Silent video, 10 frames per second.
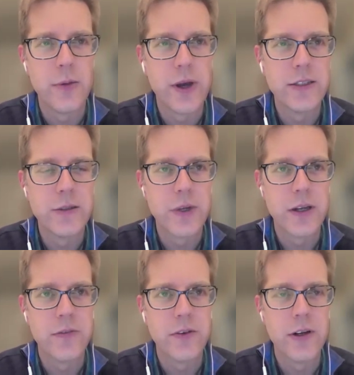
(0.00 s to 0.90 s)
We had some kind
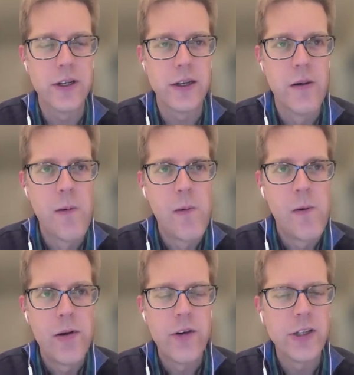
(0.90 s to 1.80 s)
of very
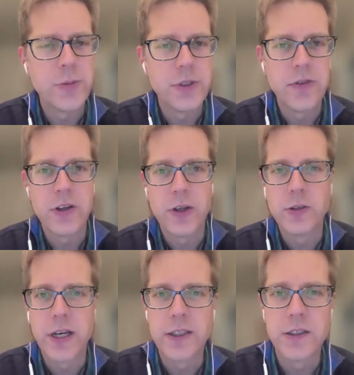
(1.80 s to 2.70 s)
very specific use
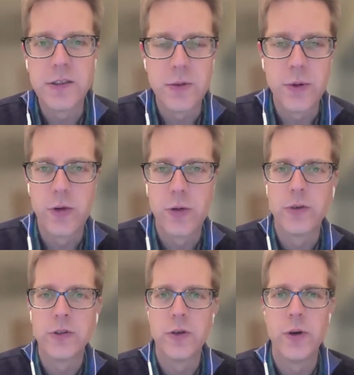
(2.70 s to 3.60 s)
cases that we were
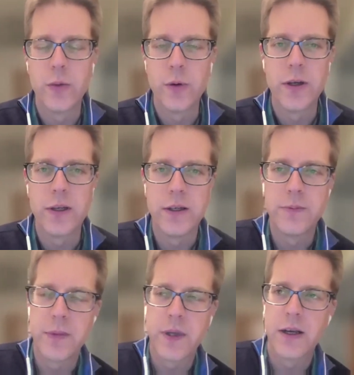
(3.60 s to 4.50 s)
pursuing.
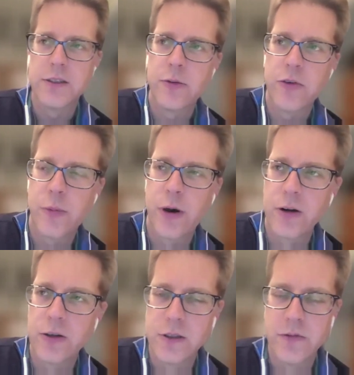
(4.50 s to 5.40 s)
Some of our
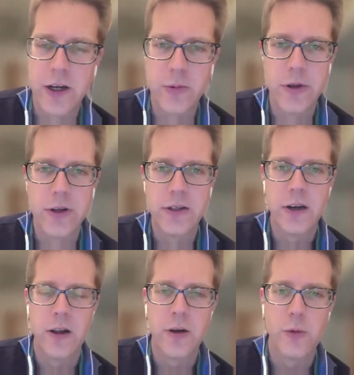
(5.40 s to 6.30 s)
partners at Vanderbilt had done
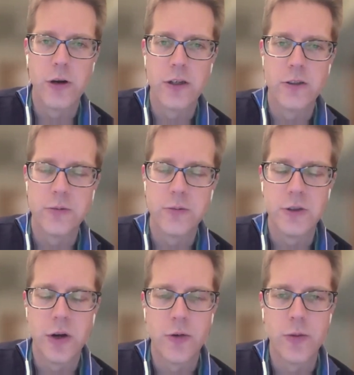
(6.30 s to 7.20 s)
a lot of work in terms of
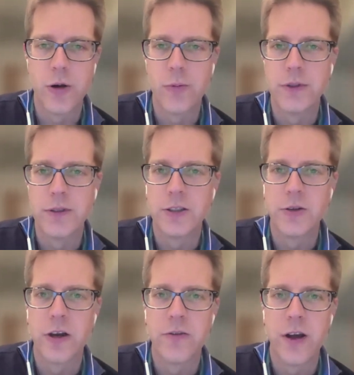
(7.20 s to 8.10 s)
drug repurposing,
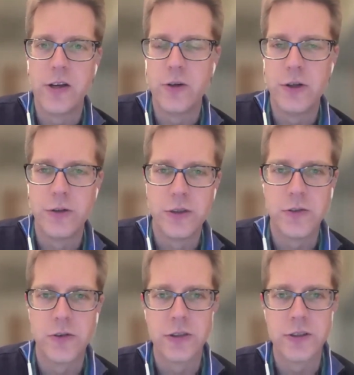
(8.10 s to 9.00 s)
trying to find new uses
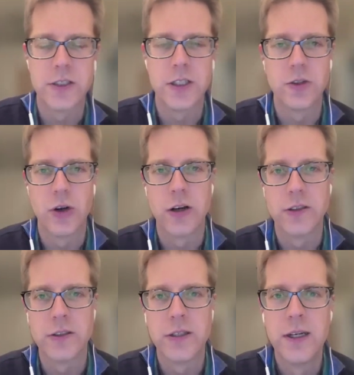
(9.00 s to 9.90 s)
for existing drugs.